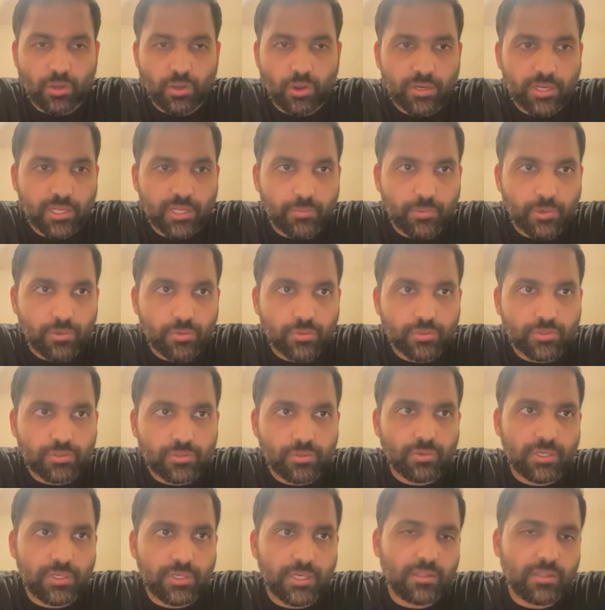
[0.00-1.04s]
hot air balloons.
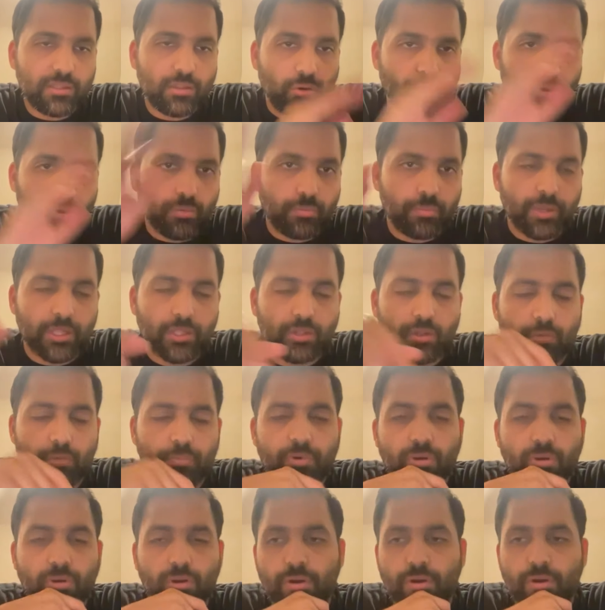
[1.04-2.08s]
So did the whole
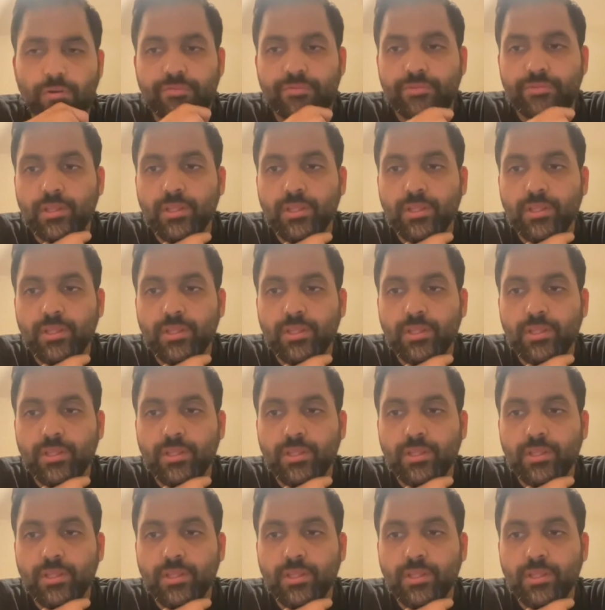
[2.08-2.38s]
plethora of